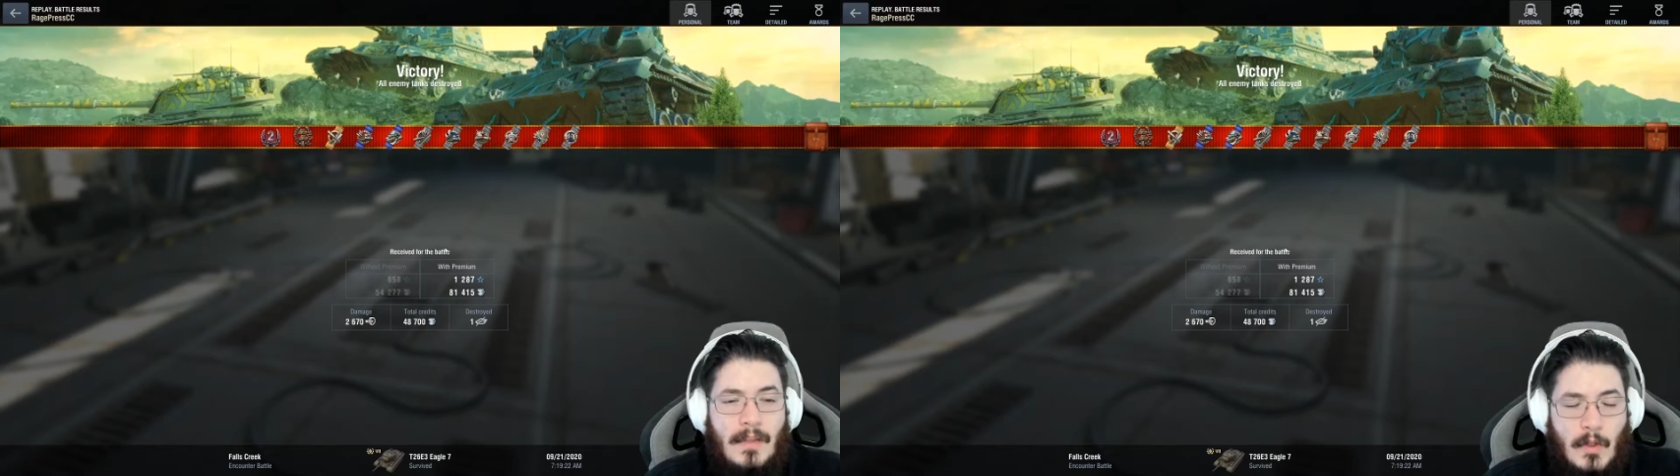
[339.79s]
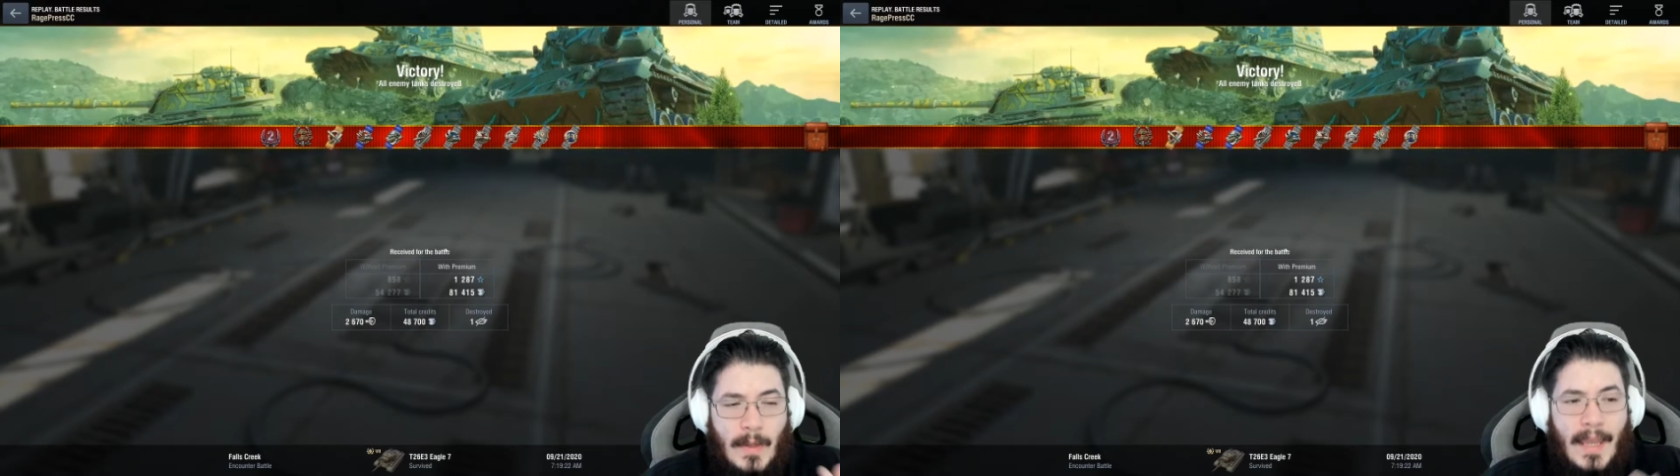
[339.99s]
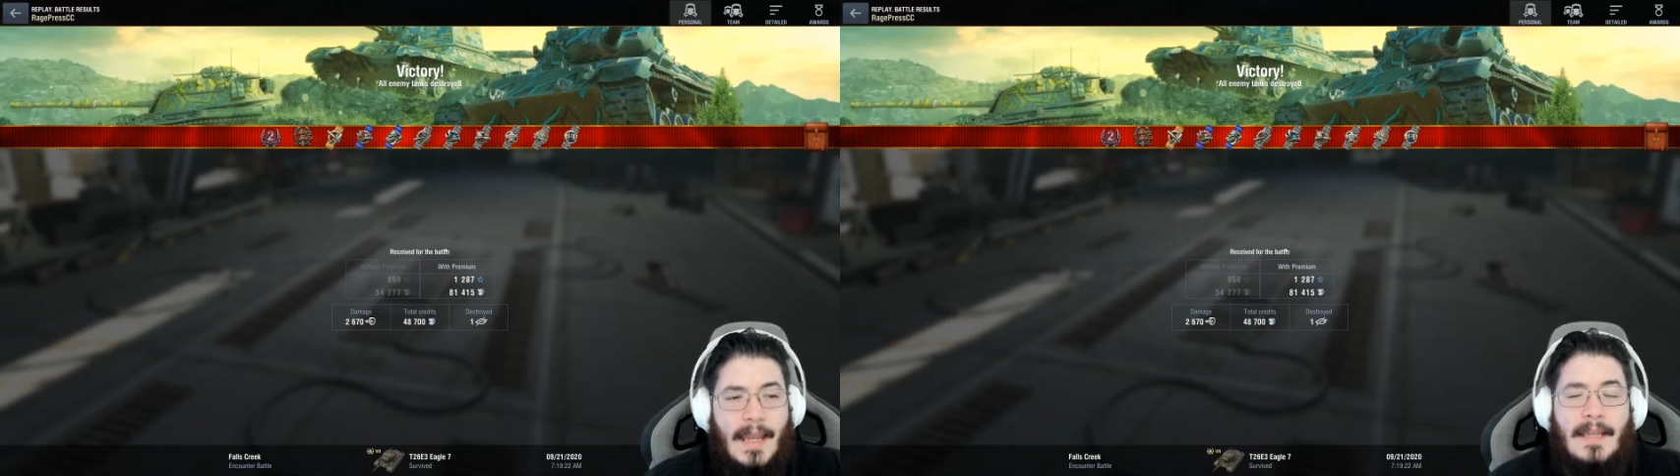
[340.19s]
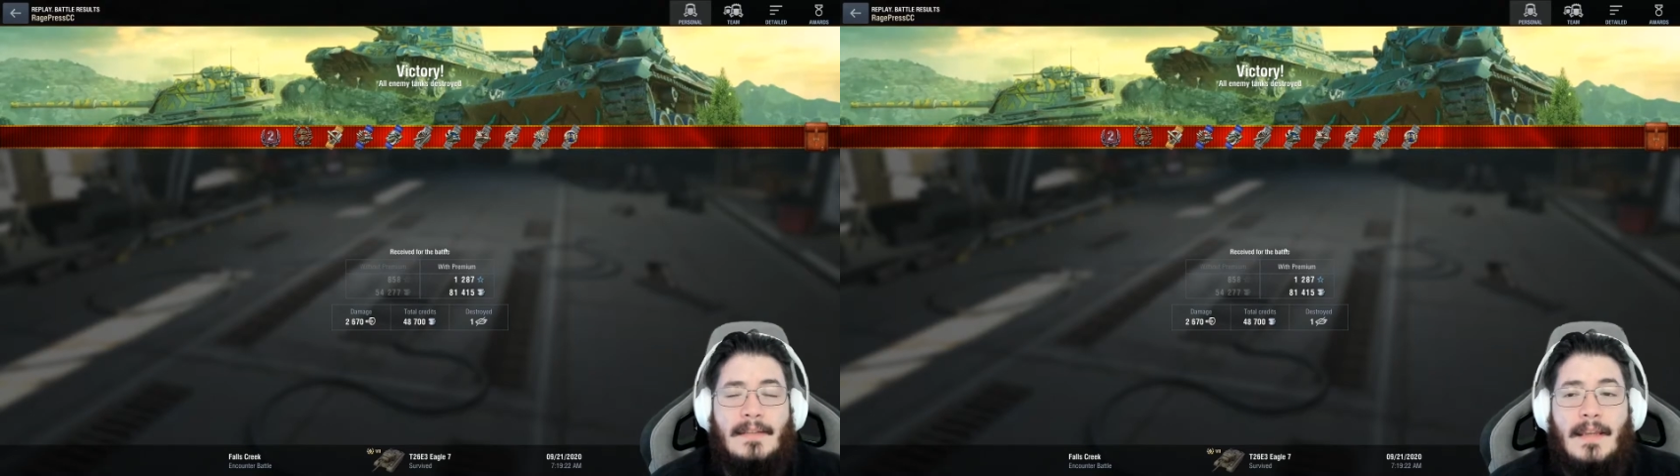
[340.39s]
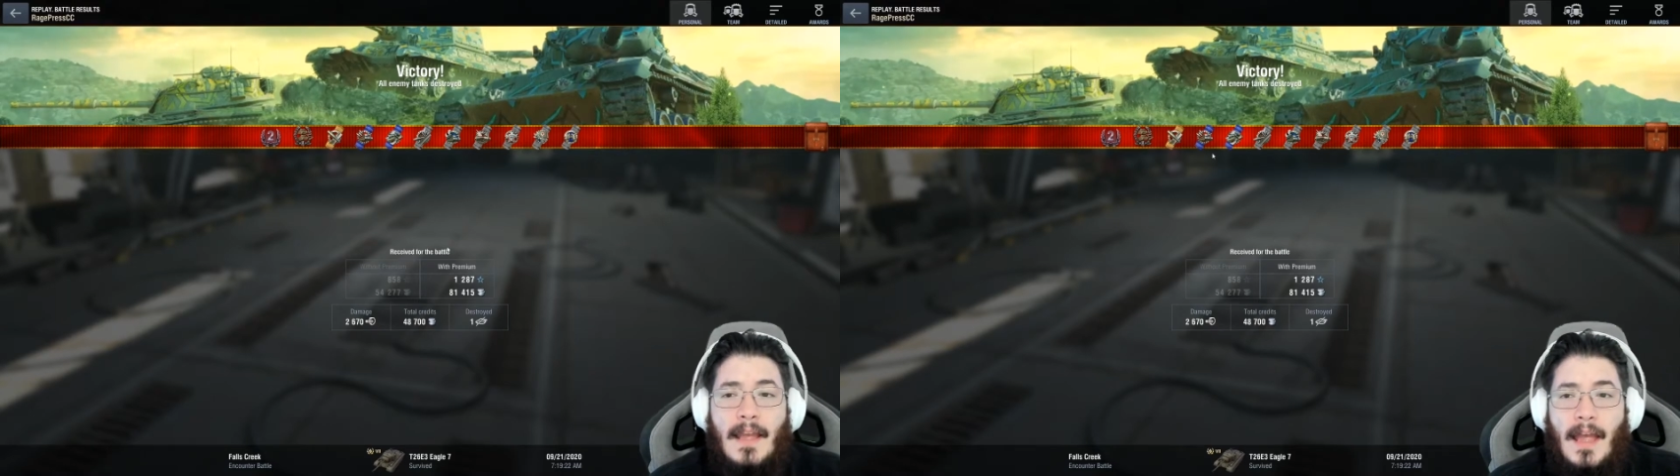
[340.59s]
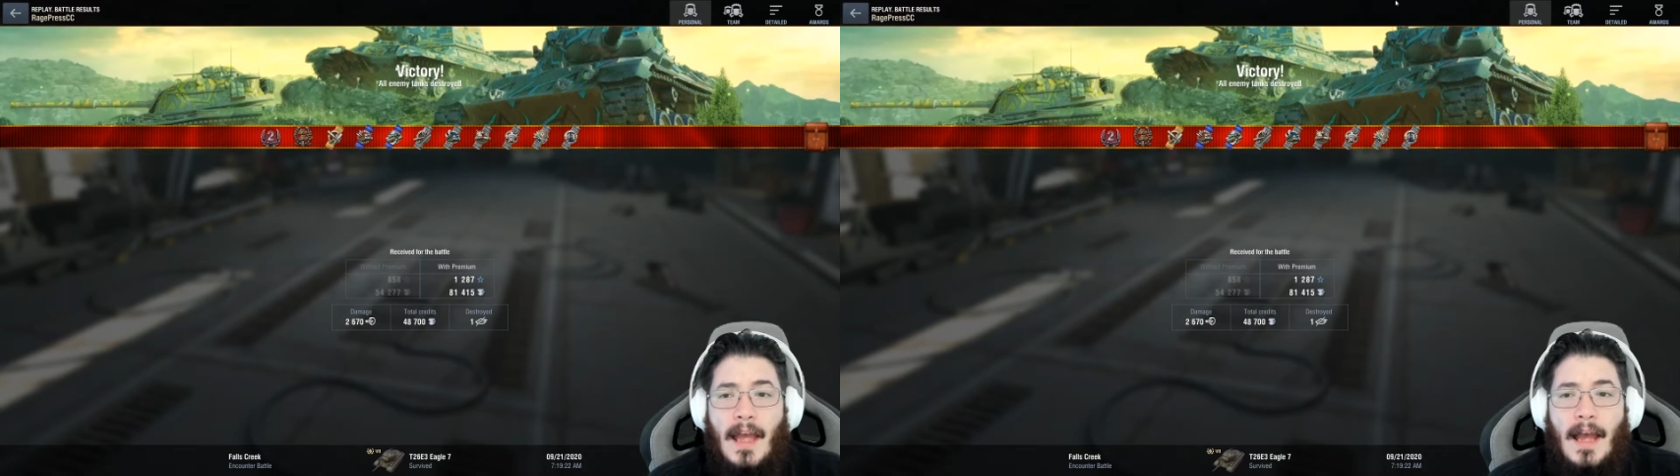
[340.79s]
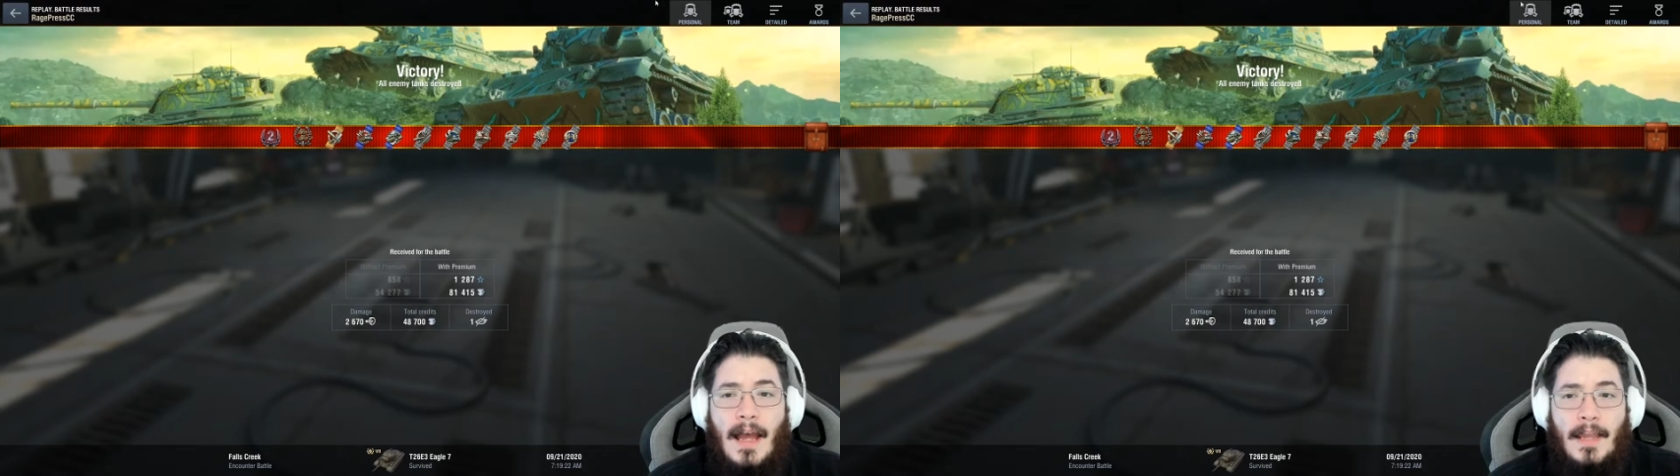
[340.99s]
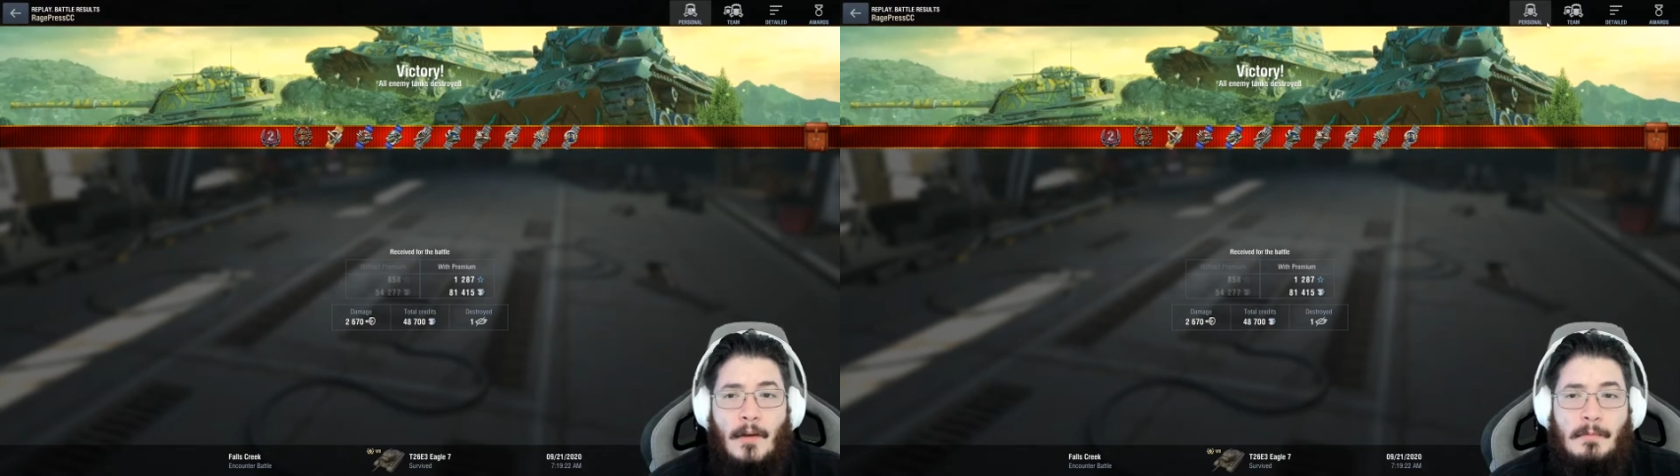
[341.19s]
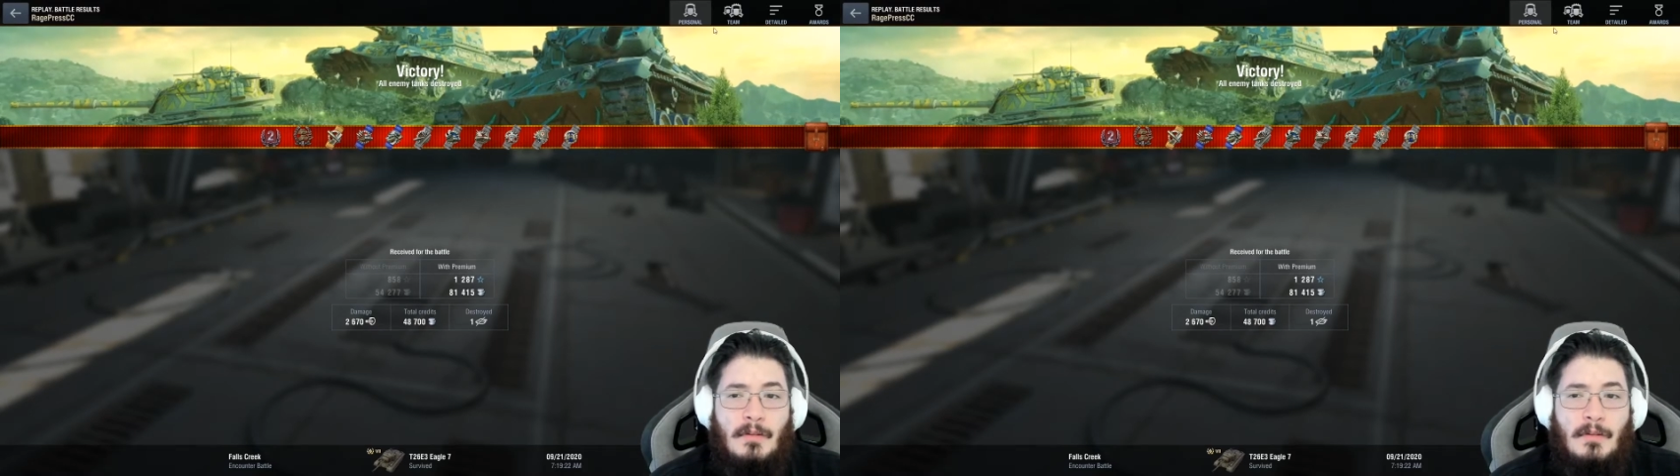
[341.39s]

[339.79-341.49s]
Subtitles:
So yeah, guys, I hope